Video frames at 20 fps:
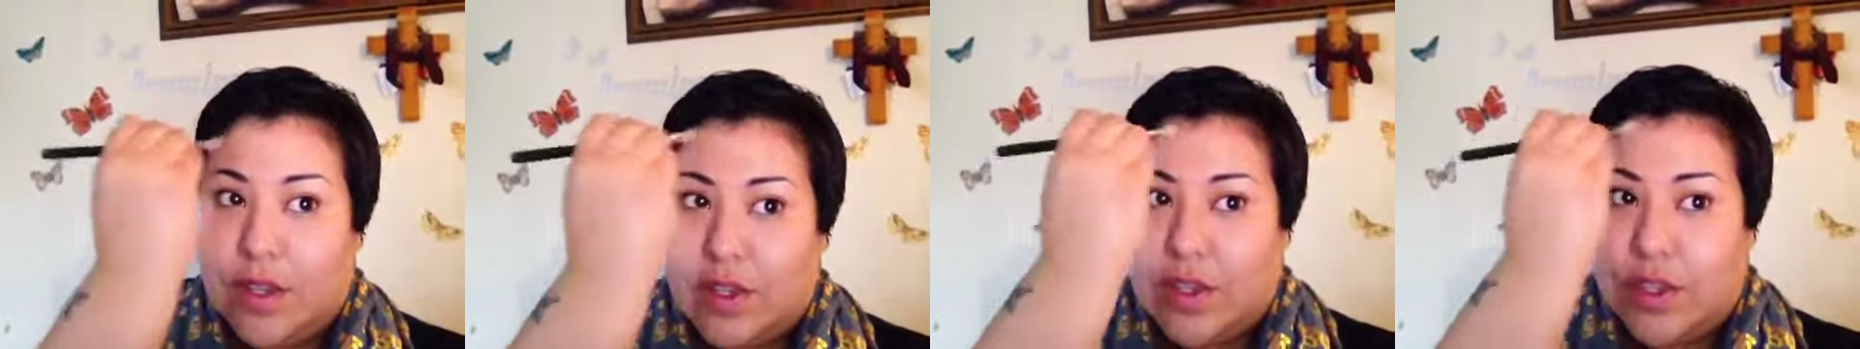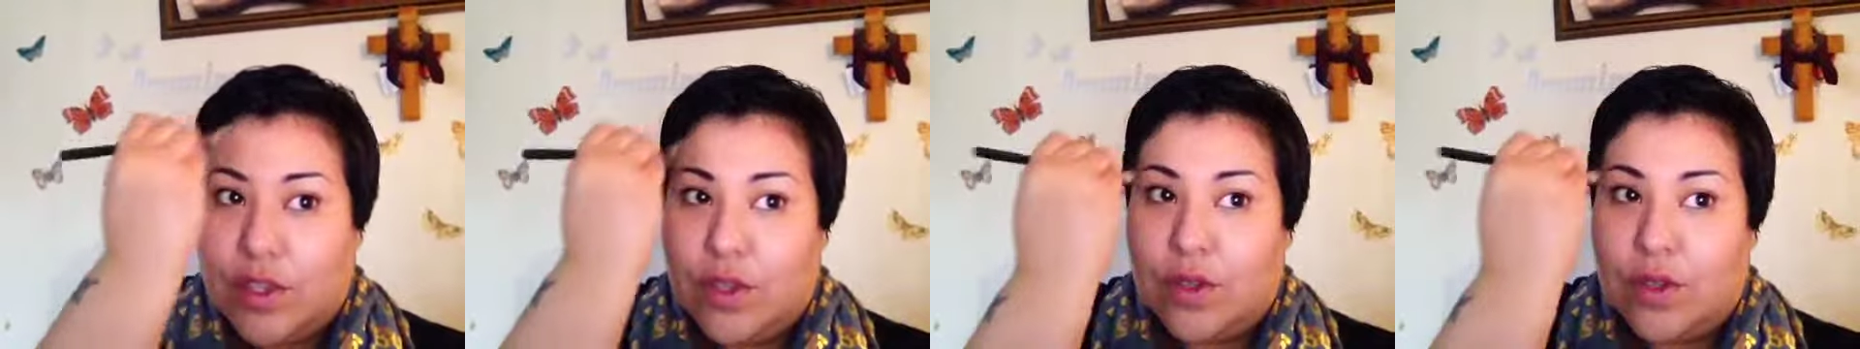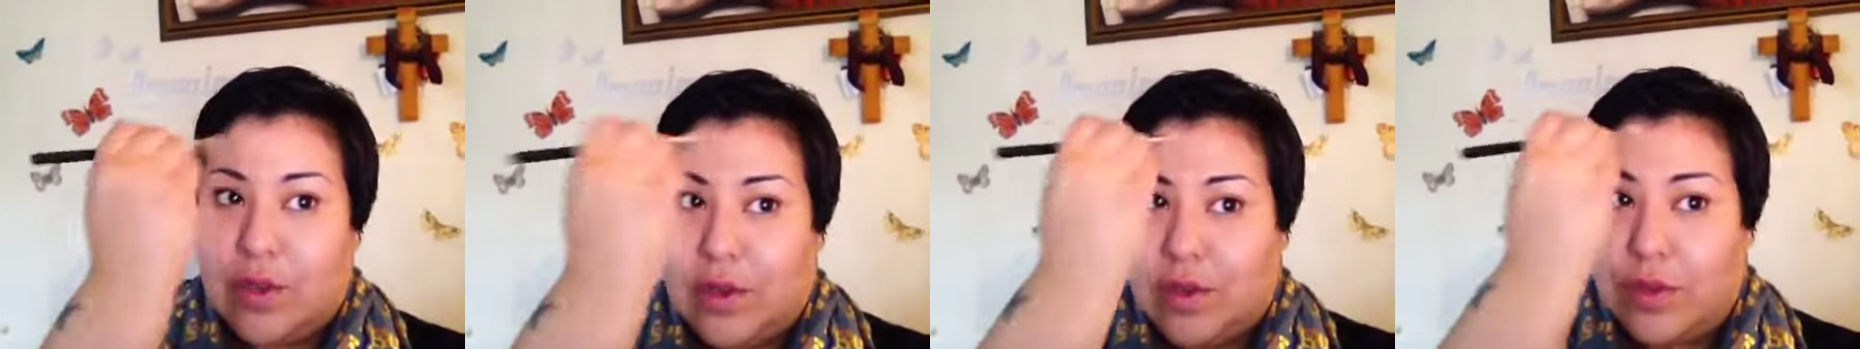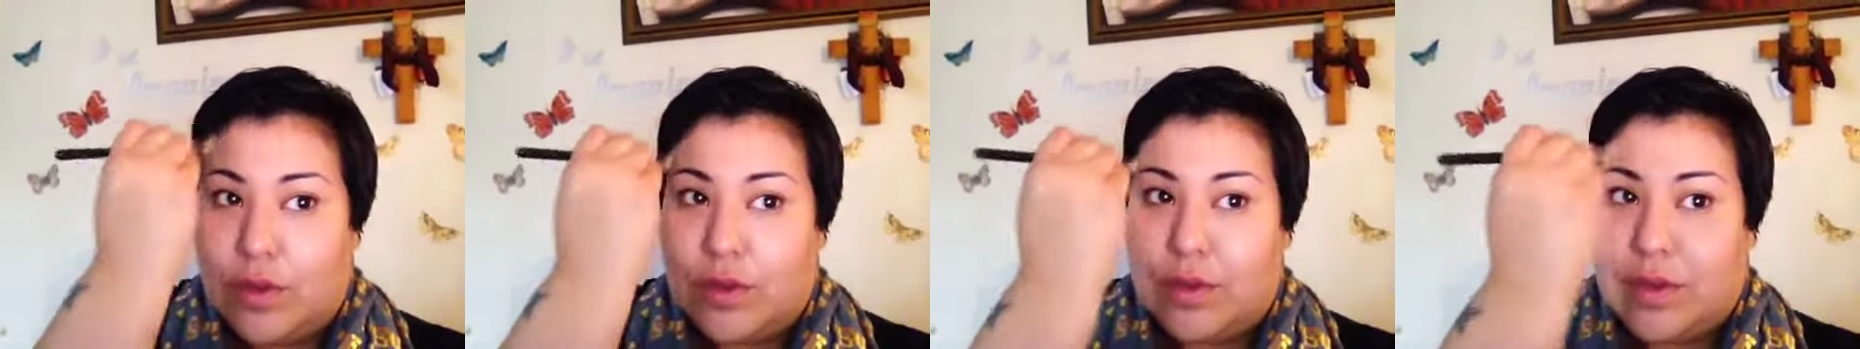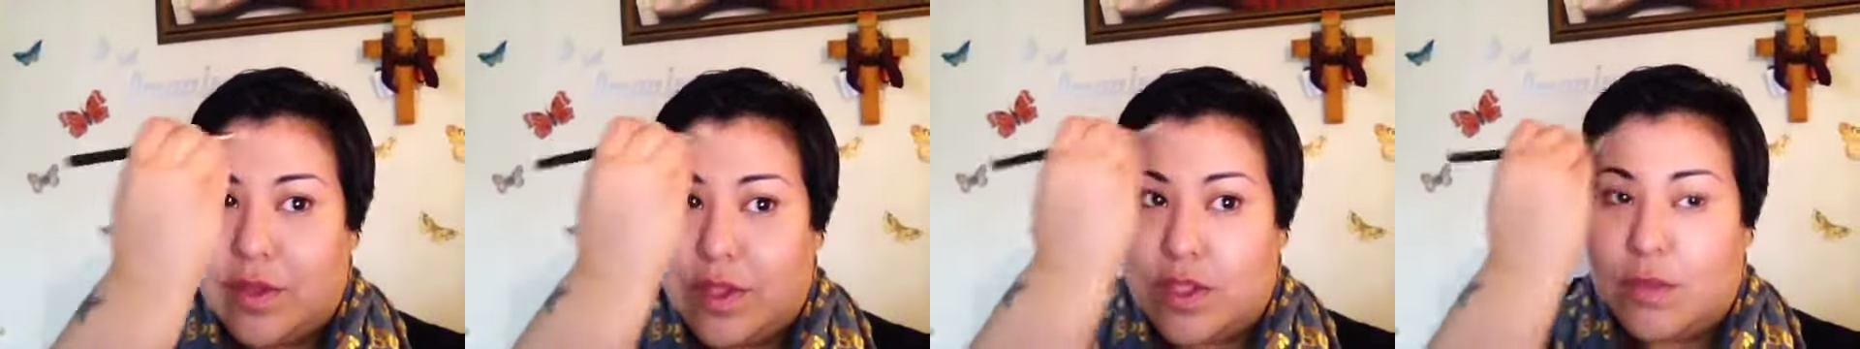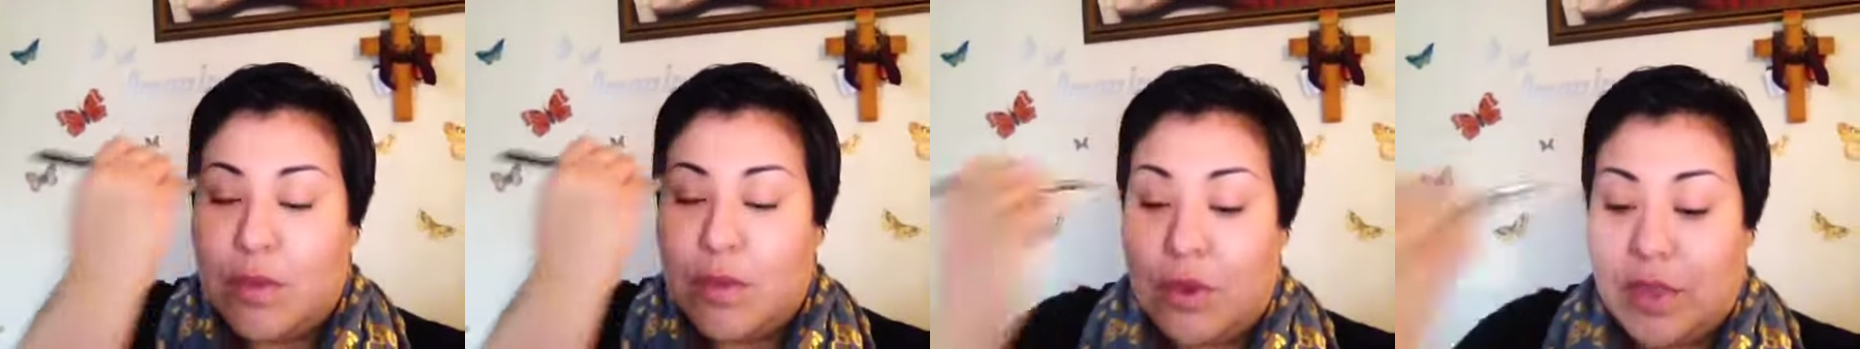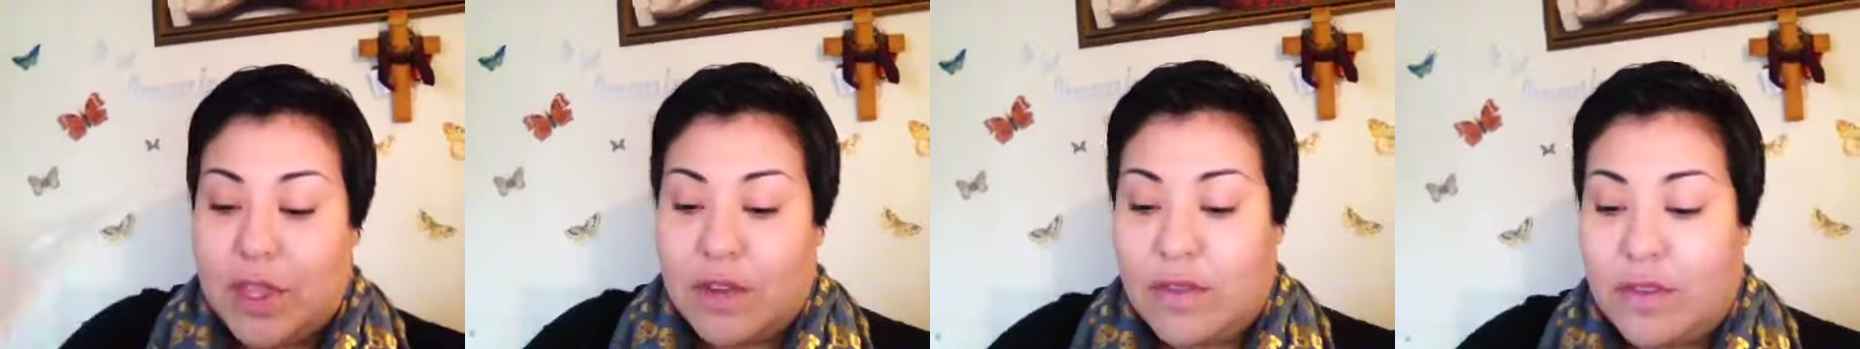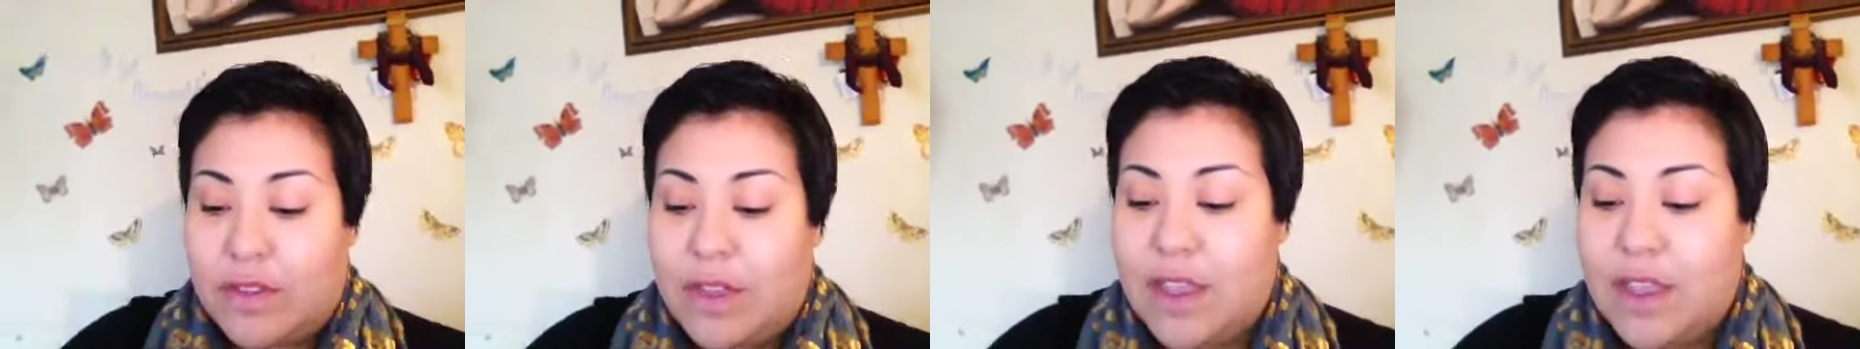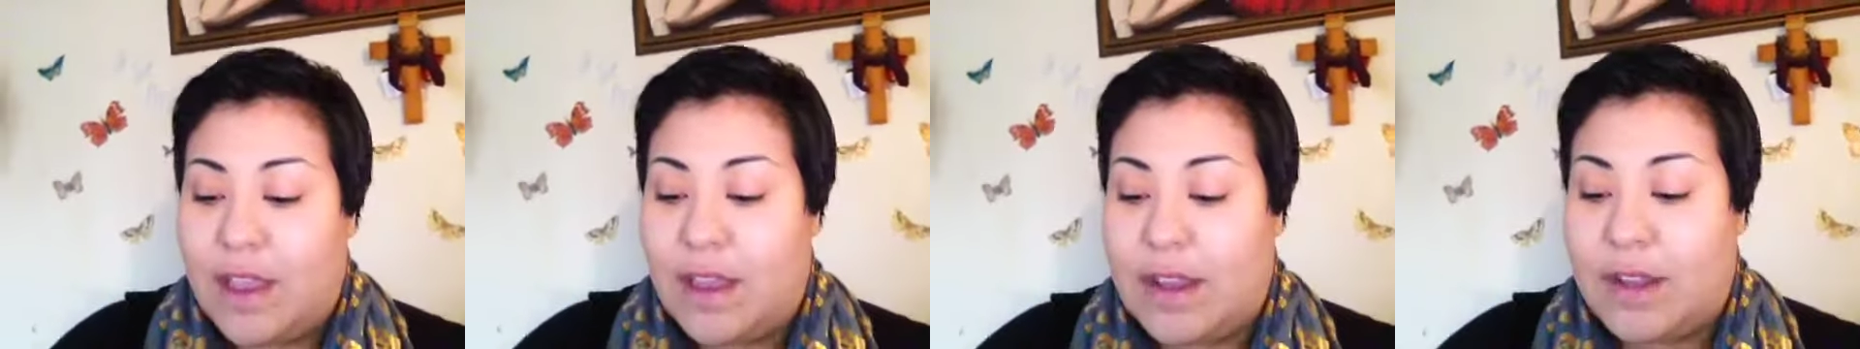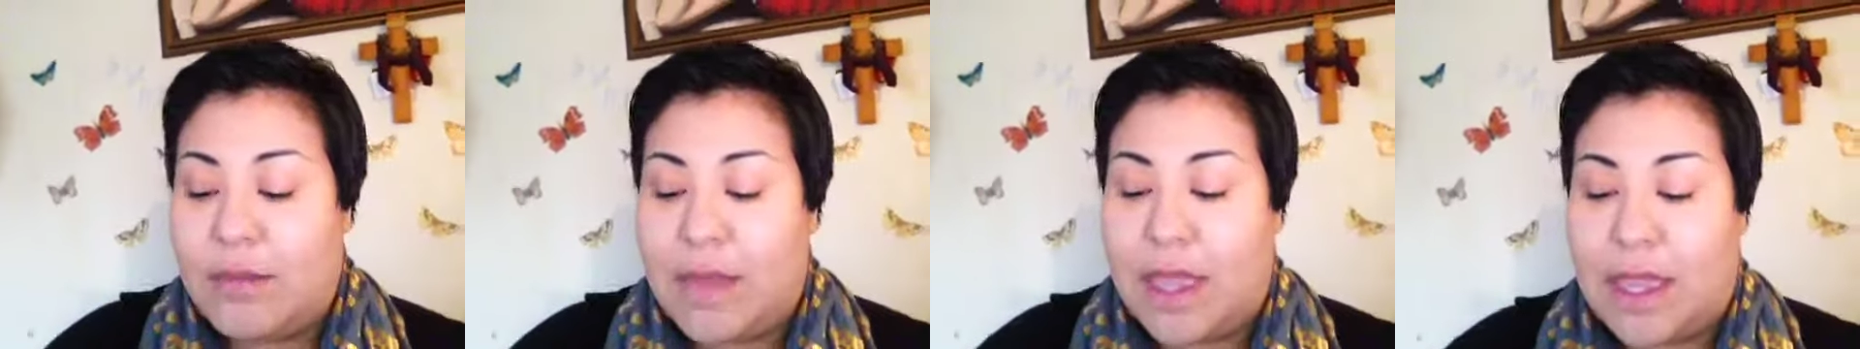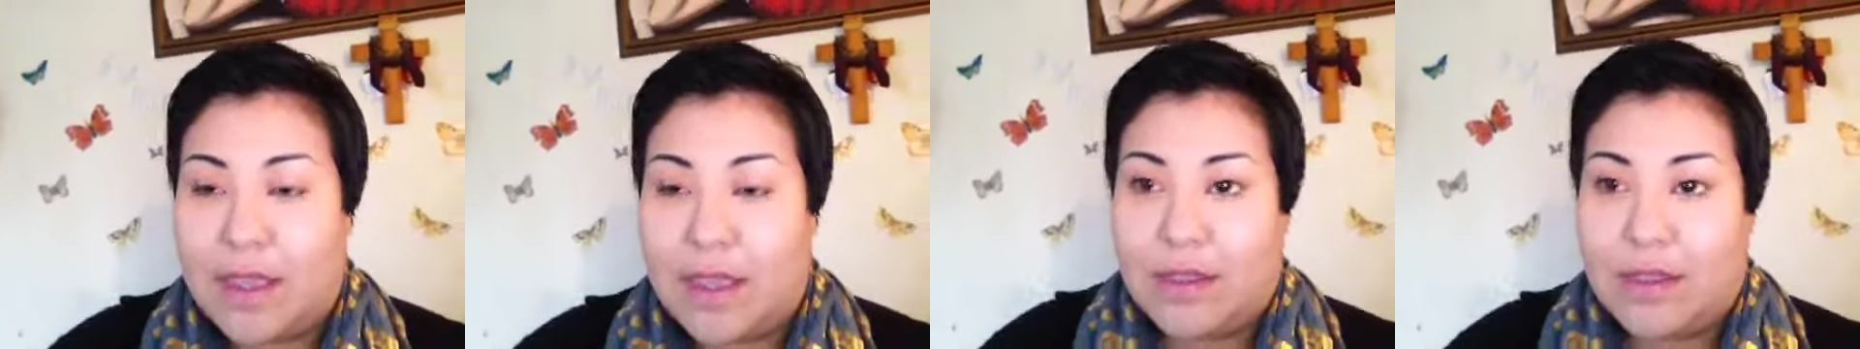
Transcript: to smooth everything out and make